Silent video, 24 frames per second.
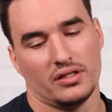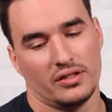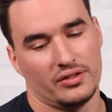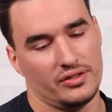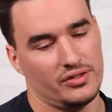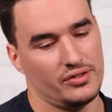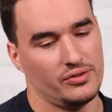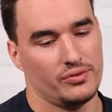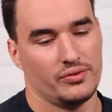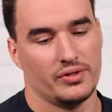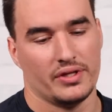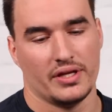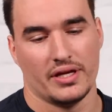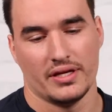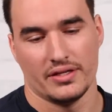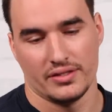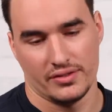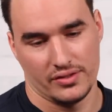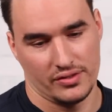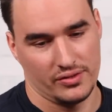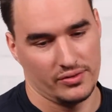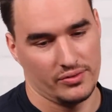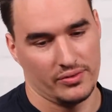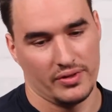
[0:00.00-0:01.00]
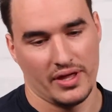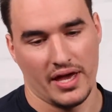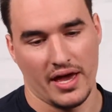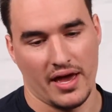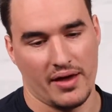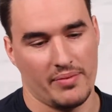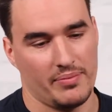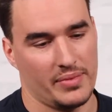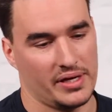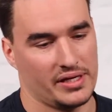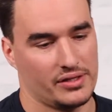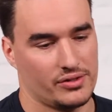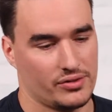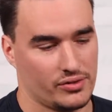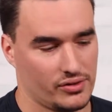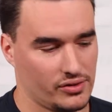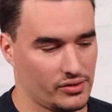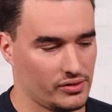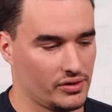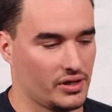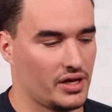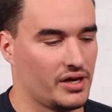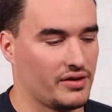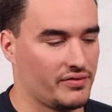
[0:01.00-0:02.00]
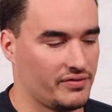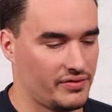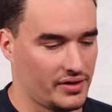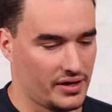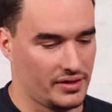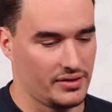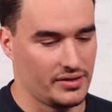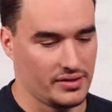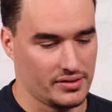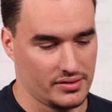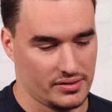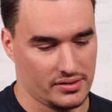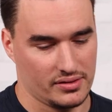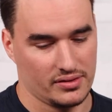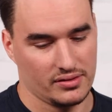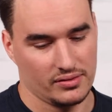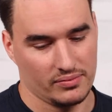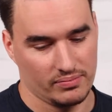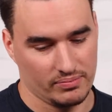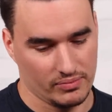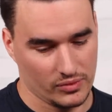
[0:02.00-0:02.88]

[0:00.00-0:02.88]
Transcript: do this, do that, make sure your life had this